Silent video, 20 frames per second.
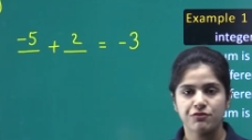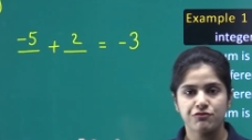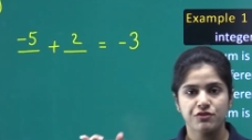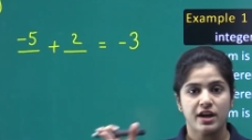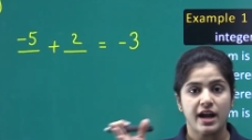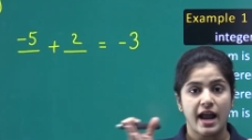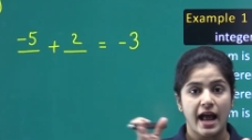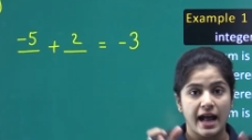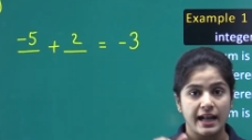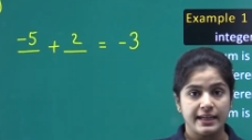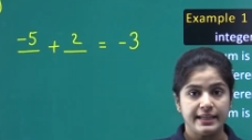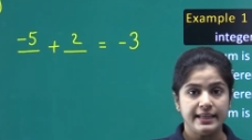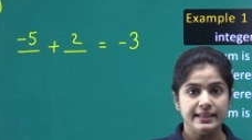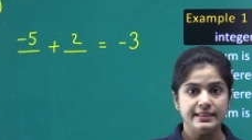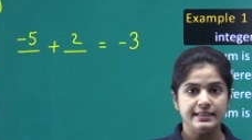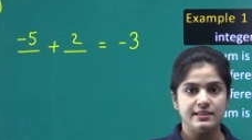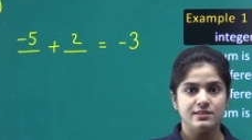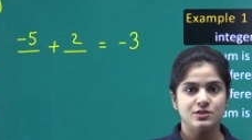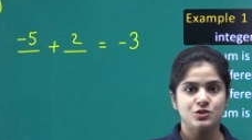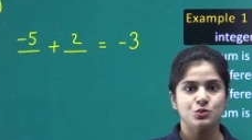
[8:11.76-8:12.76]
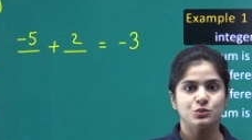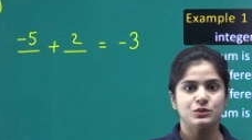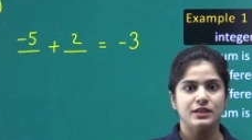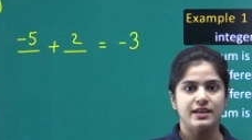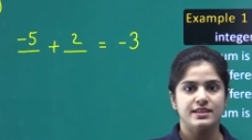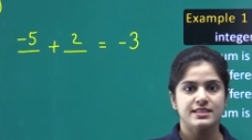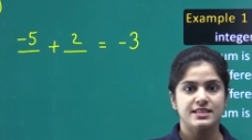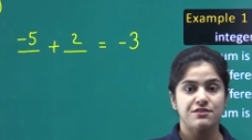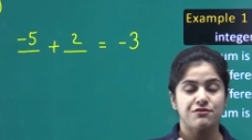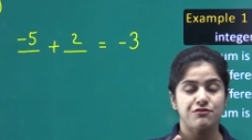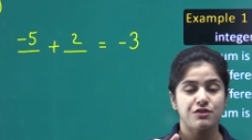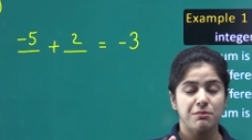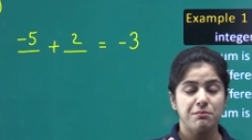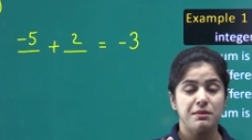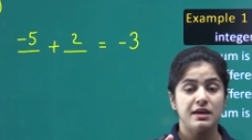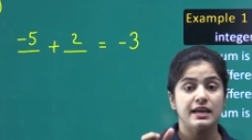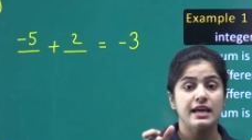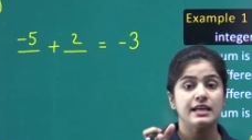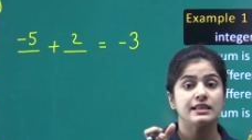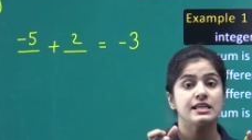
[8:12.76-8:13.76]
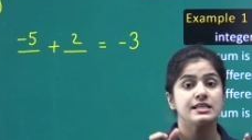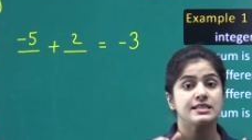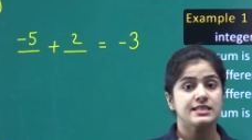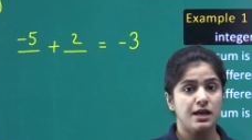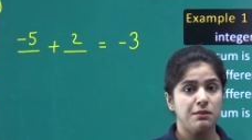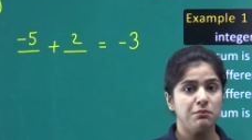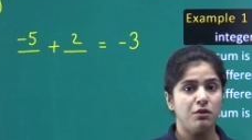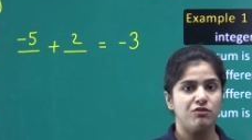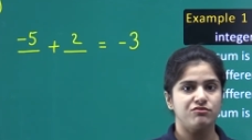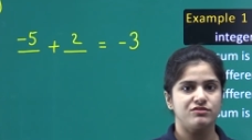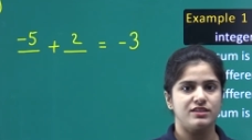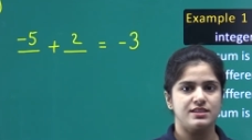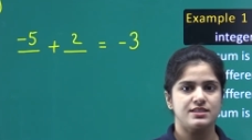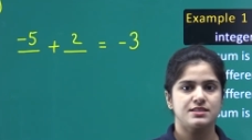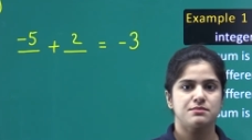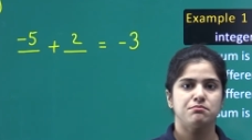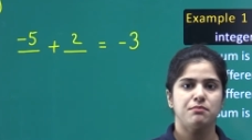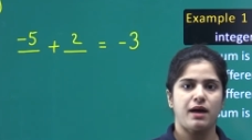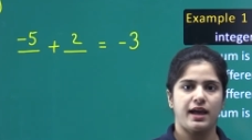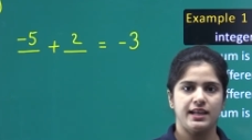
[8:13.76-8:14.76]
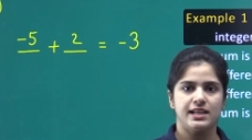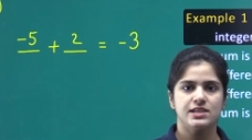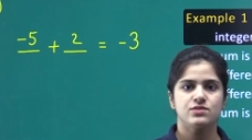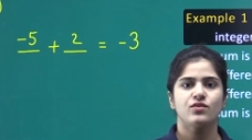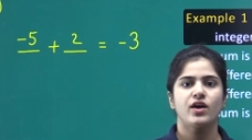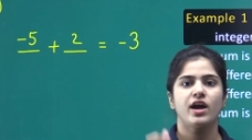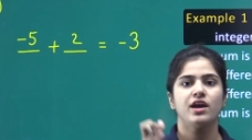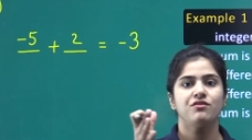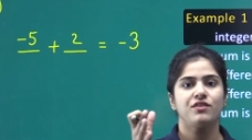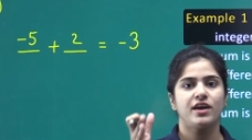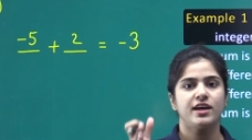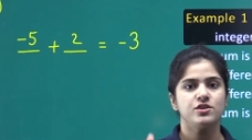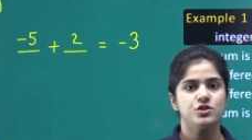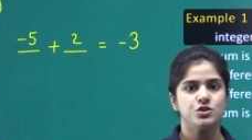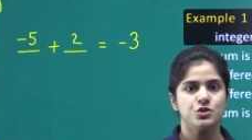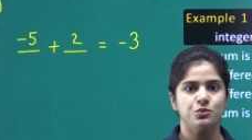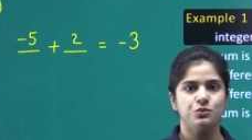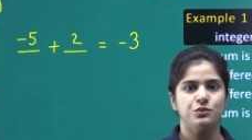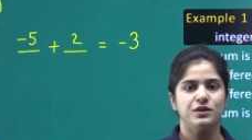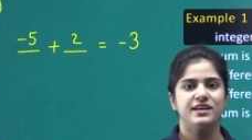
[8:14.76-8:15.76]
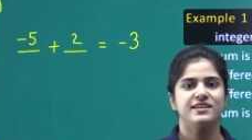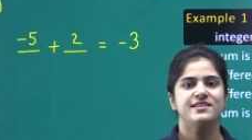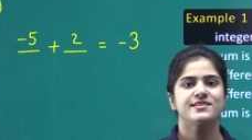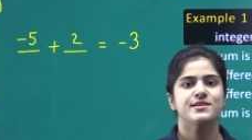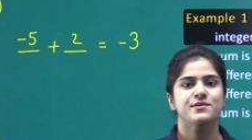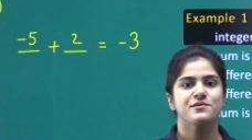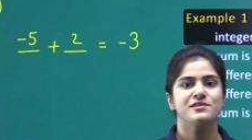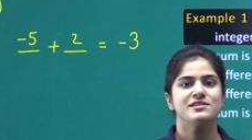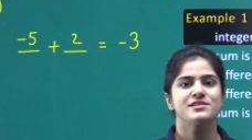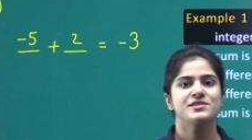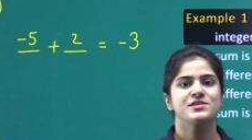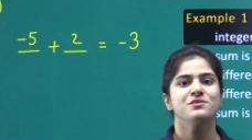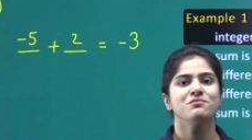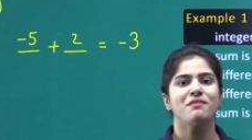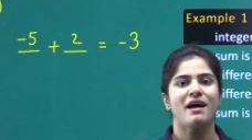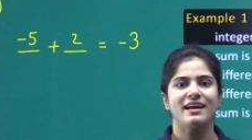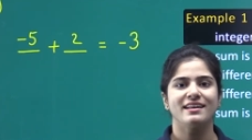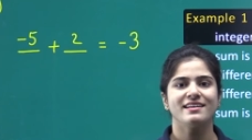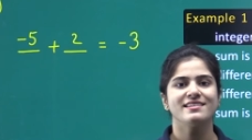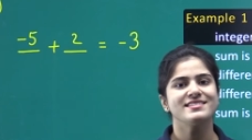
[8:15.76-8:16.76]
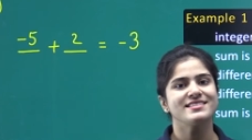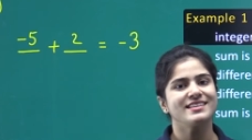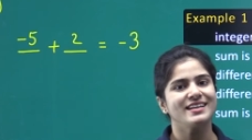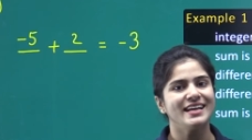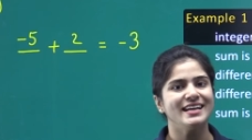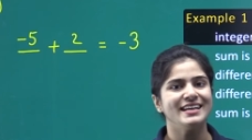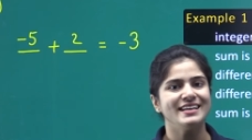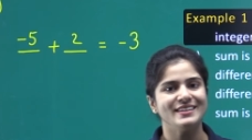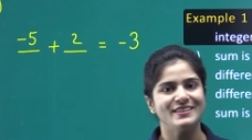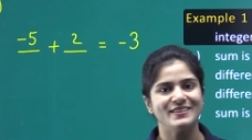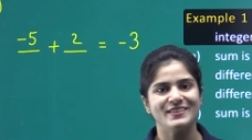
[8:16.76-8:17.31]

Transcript: if we are adding these two things, if we are making the sum of this minus five and two, it is equals to minus three,